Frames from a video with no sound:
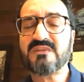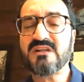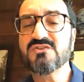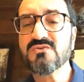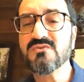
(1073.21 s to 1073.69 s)

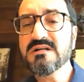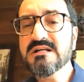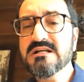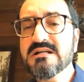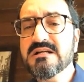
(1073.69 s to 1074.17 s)
So
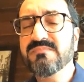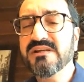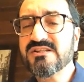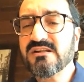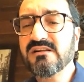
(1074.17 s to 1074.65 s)

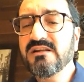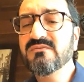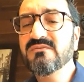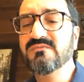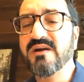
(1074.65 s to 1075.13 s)
basically,
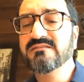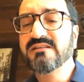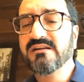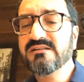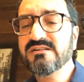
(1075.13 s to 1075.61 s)
when
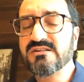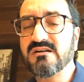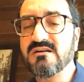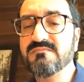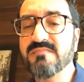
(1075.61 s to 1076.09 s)
there is
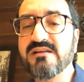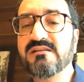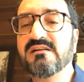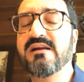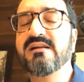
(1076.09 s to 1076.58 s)
a
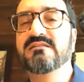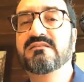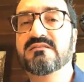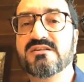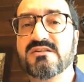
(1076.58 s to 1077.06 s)
mental health
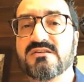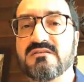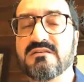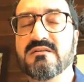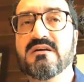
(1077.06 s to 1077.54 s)

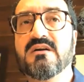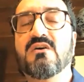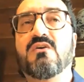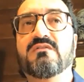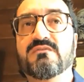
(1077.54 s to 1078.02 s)
concern
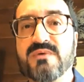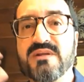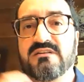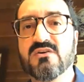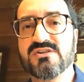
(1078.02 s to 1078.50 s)

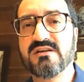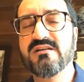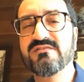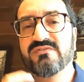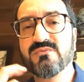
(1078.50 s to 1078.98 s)
with
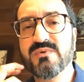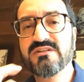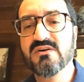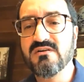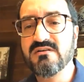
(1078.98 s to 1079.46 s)
yourself,
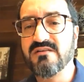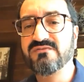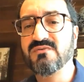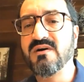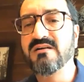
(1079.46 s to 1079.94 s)
with your
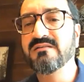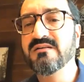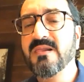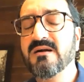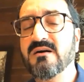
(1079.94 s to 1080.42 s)
loved one,
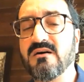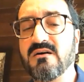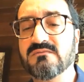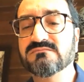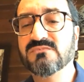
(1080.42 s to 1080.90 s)

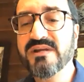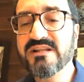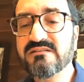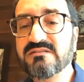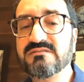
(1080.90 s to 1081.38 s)

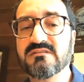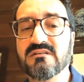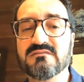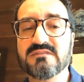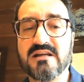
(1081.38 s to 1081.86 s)
with,
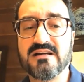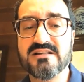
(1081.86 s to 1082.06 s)
like I